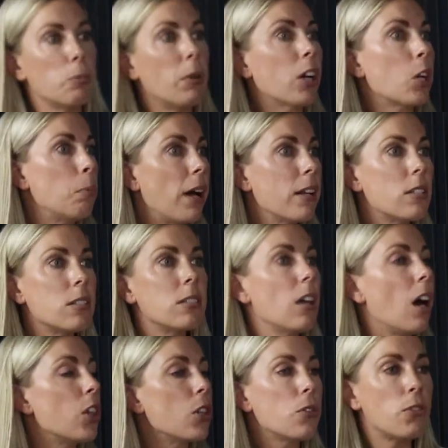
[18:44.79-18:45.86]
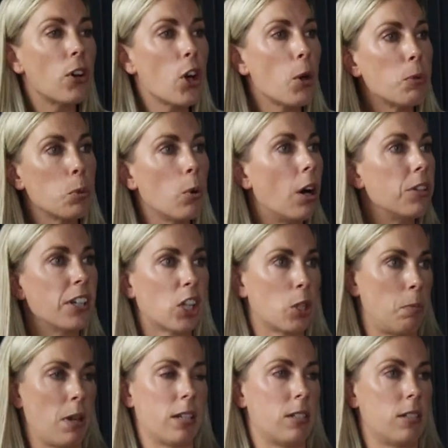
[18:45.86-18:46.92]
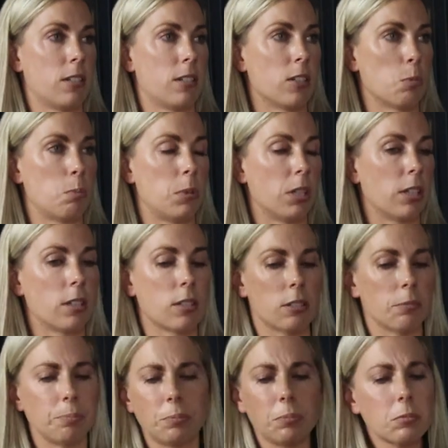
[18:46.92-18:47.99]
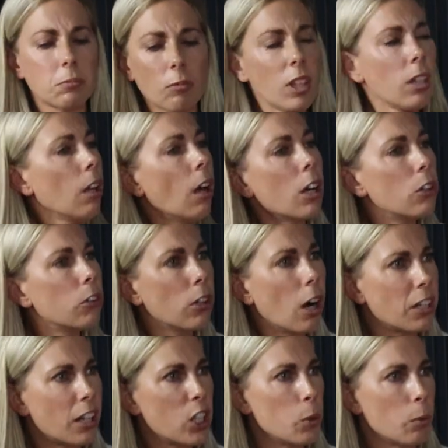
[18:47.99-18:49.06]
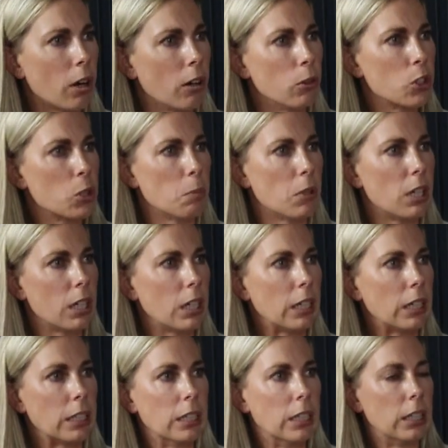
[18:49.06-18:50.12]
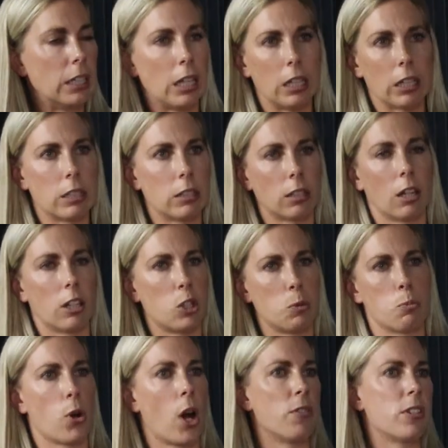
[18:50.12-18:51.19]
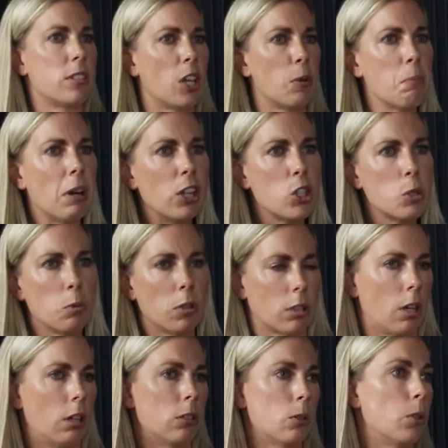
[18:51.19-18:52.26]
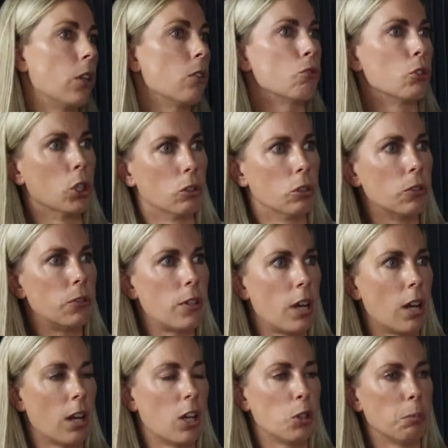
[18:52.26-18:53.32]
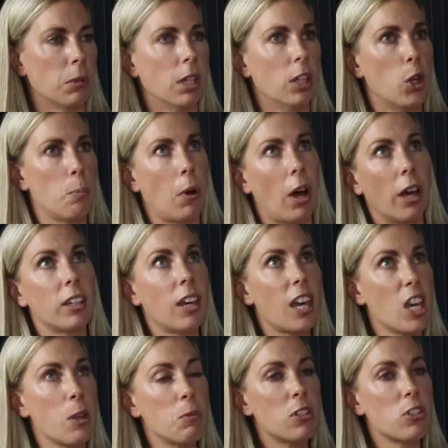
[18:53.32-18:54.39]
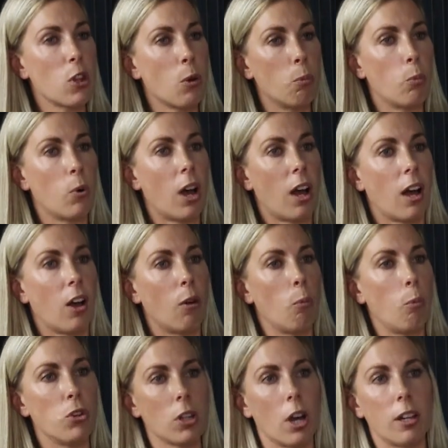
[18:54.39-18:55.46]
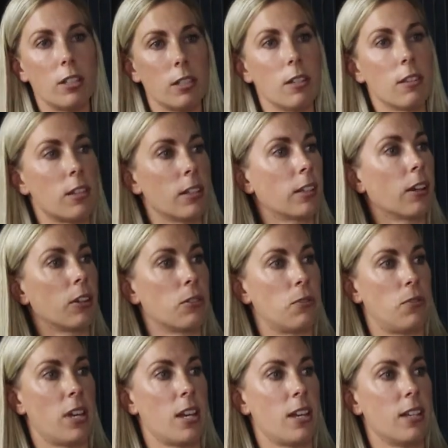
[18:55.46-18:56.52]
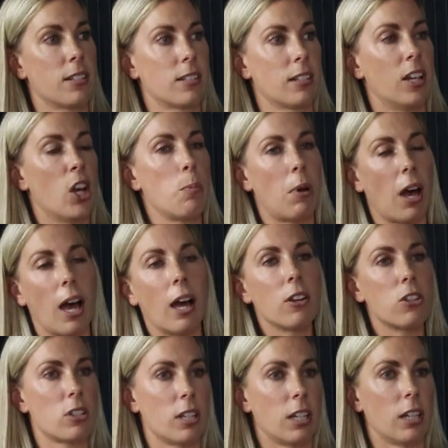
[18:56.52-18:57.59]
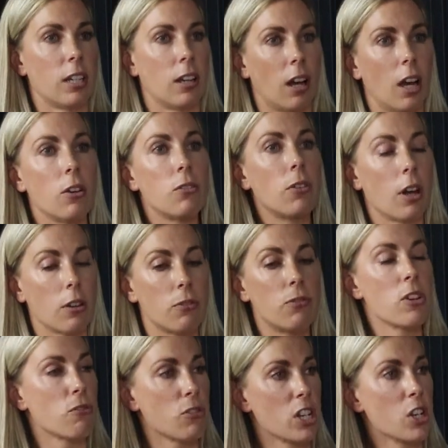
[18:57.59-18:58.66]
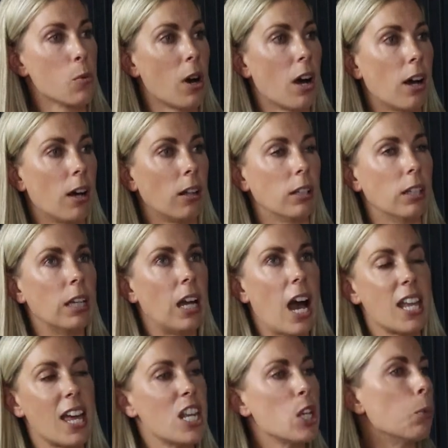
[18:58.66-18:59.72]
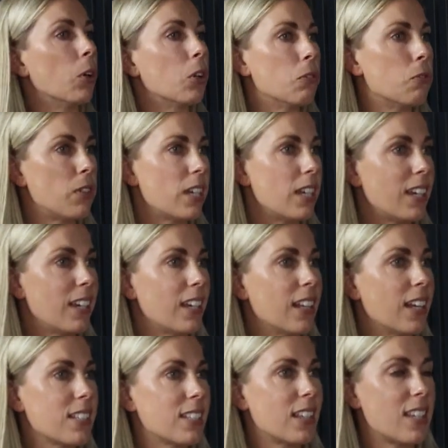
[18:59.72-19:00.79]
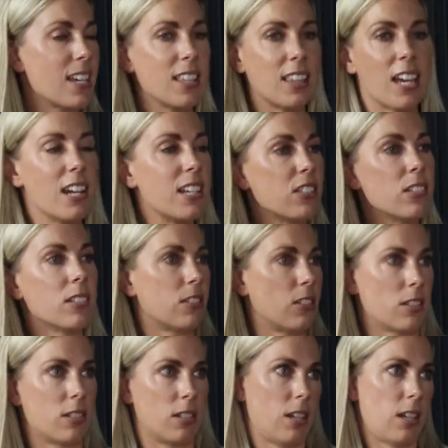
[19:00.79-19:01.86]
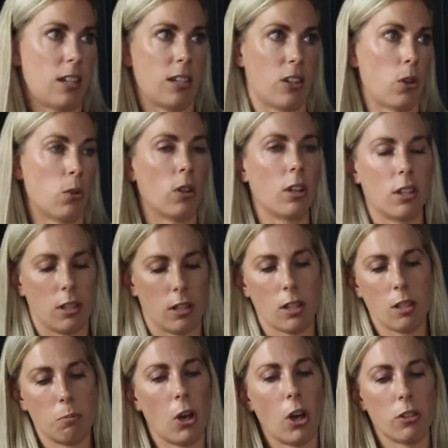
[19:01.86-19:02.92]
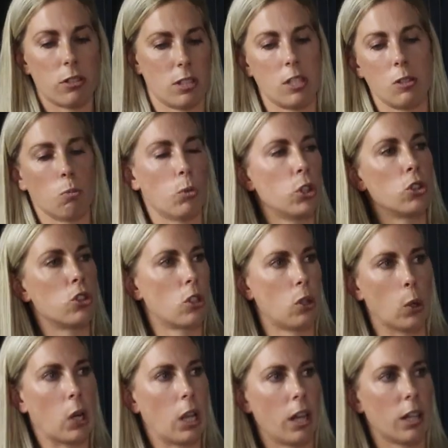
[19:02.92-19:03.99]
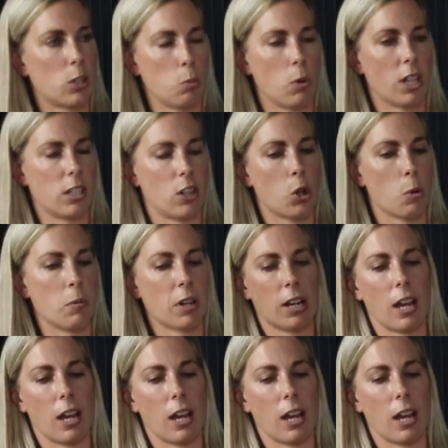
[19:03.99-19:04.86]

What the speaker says: our competitors and other firms who aren't our competitors, because I could have gone anywhere ultimately. I could have gone to private estate management. I could have gone to another rural firm. I came to somewhere which I didn't think I'd fit, but actually I fit really well, and anyone can fit here. That's the thing. There isn't just, the person, this isn't what you should look like to work at Delcor